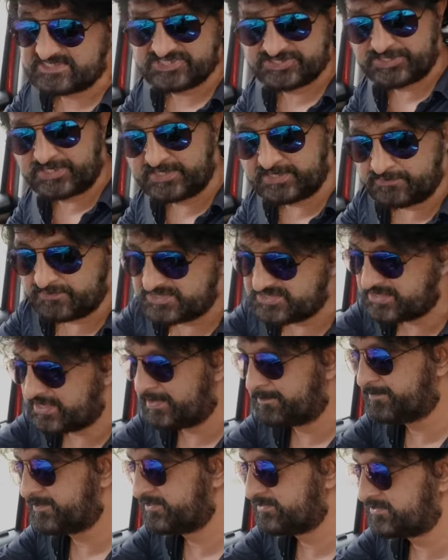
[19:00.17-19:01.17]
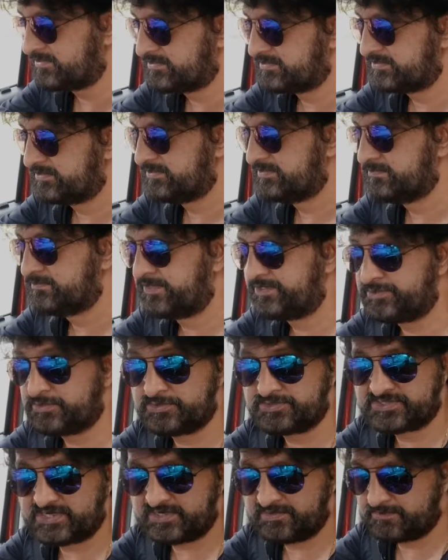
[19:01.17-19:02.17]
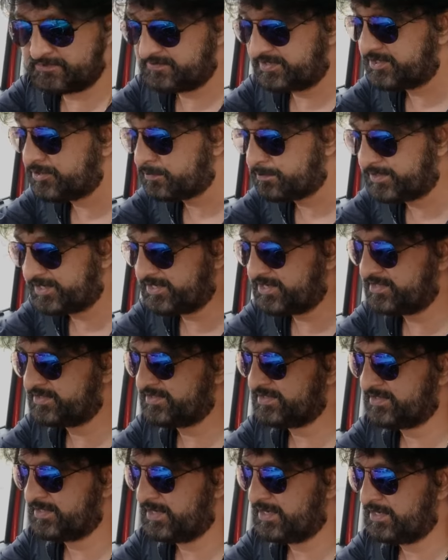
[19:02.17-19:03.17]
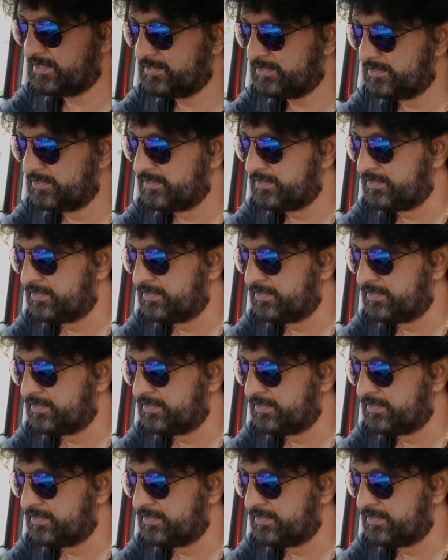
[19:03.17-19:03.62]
shudder which happens when you drive when you're braking the car